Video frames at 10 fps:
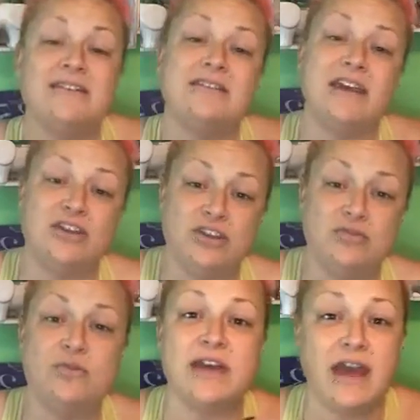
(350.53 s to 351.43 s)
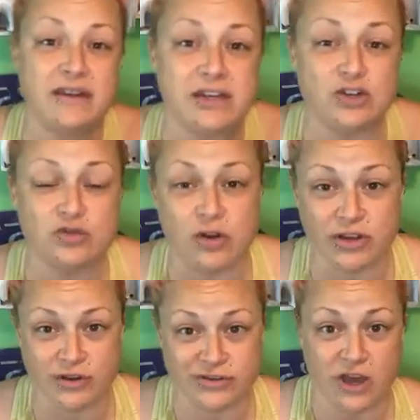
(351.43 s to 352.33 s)
that you can control
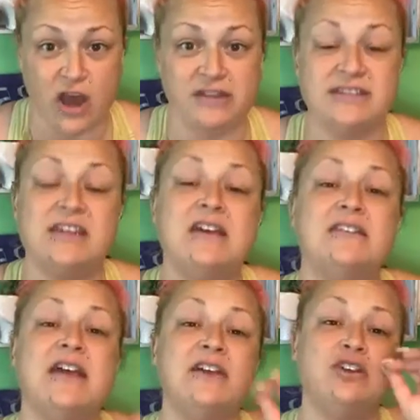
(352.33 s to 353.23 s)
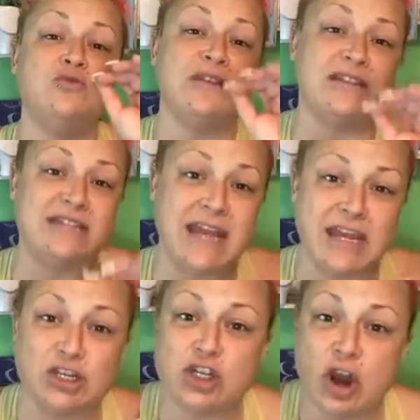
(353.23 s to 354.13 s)
your thoughts, that you can
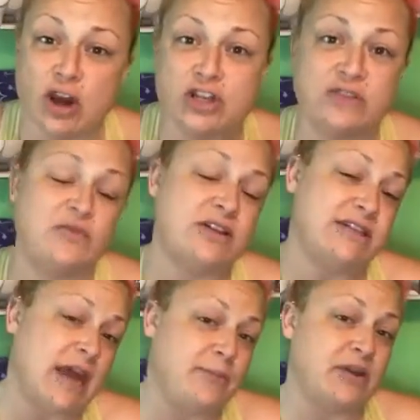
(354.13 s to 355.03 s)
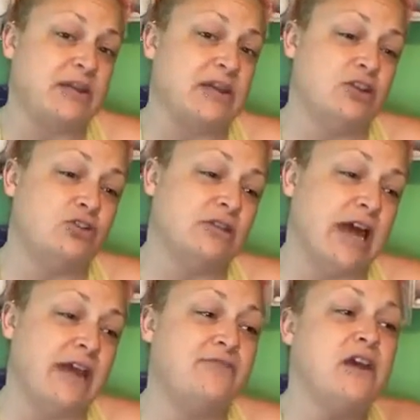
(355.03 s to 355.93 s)
take charge of what's happening in your
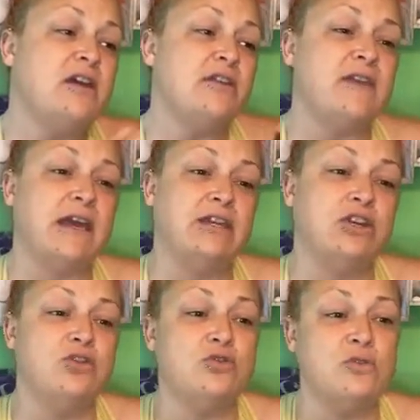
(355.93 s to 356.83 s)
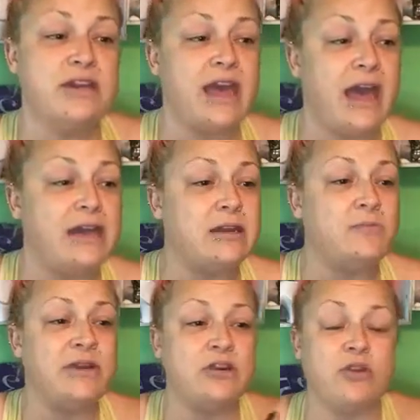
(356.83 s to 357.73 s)
life, that you can
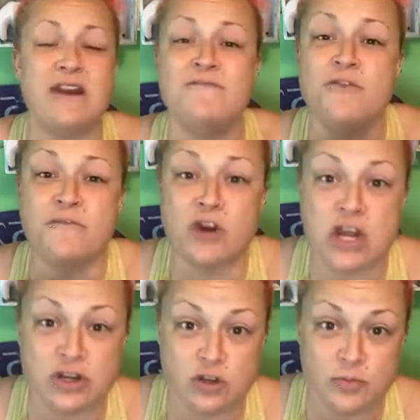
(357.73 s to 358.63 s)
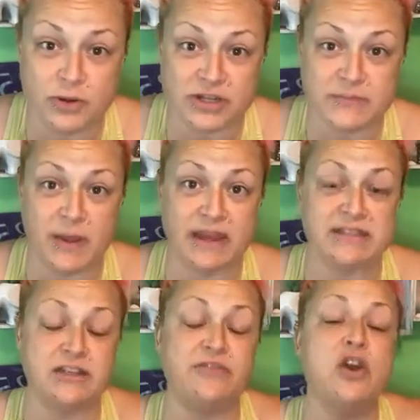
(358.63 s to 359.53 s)
be grateful for a new
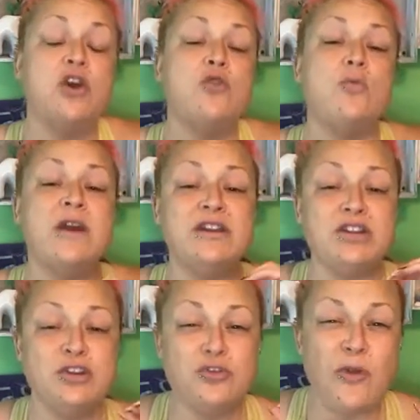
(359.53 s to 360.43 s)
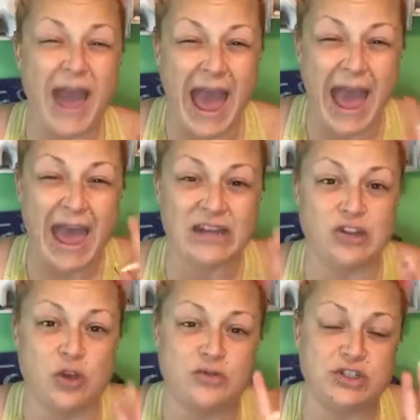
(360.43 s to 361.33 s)
perspective. When you add
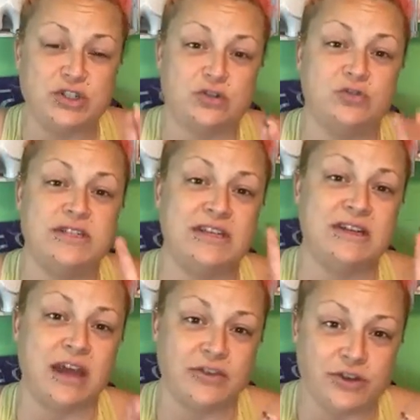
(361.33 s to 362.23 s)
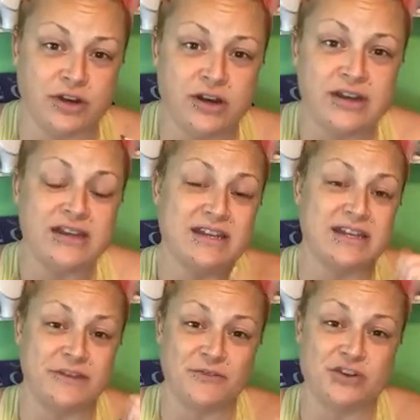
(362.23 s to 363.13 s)
those two together,
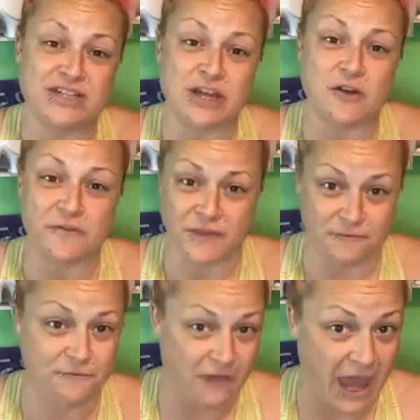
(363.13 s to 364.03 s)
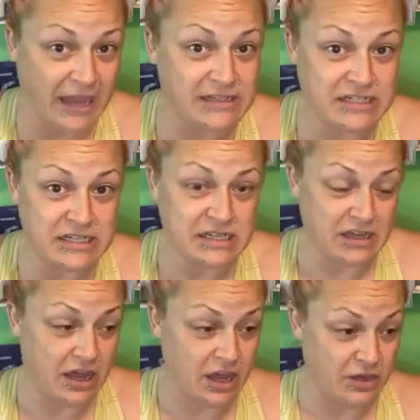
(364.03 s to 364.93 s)
give yourself the fact
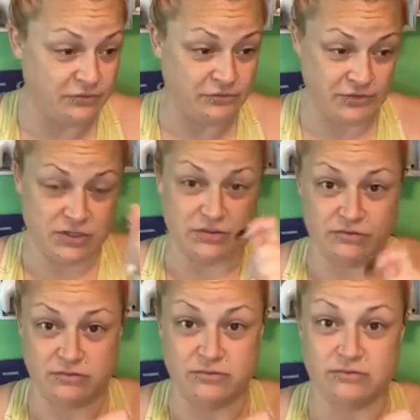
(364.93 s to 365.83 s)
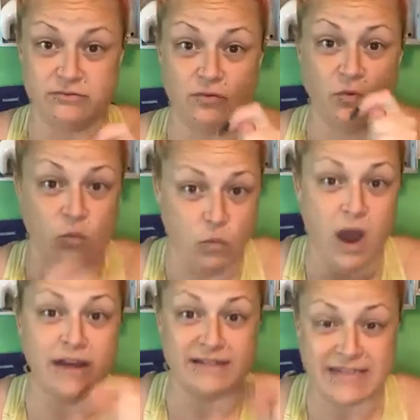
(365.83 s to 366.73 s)
of
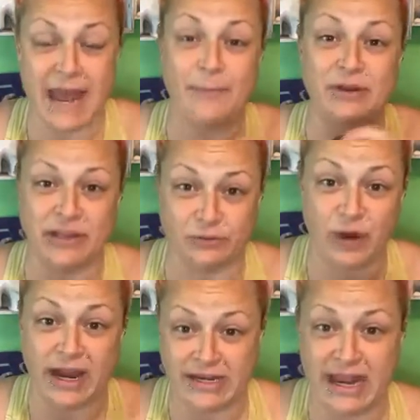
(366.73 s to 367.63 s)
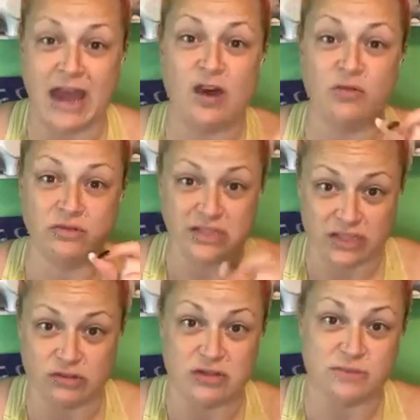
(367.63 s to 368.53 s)
what is happening right now that
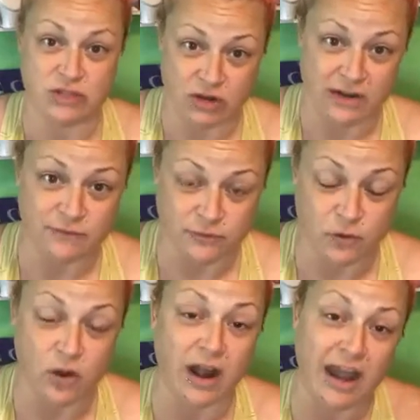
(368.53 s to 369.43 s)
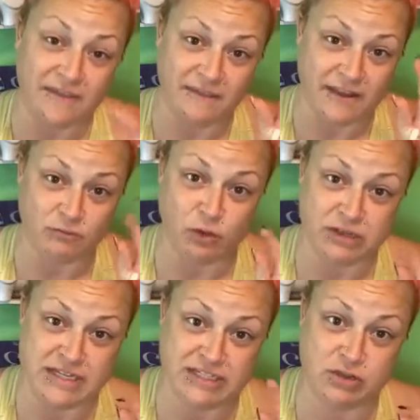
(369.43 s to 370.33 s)
you can be grateful for, and then
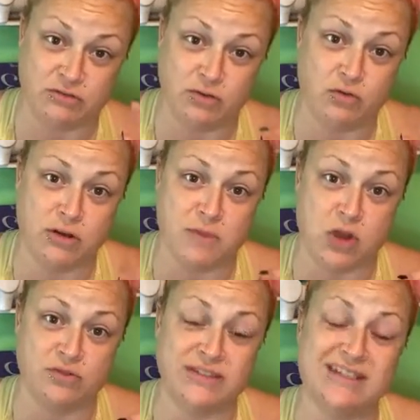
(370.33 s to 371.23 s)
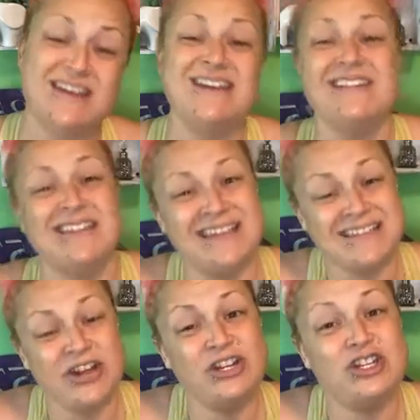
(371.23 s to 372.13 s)
release those hormones, that's
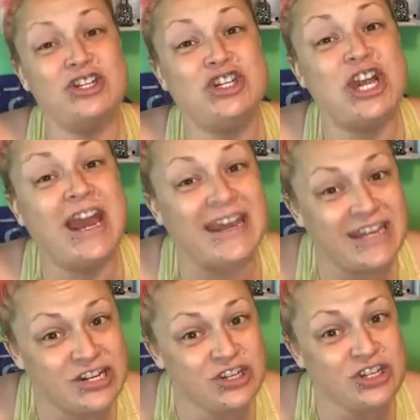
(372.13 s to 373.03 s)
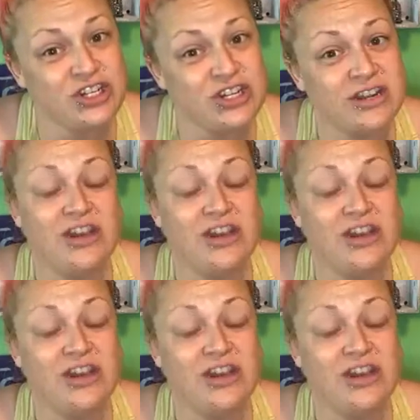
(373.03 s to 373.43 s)
going to change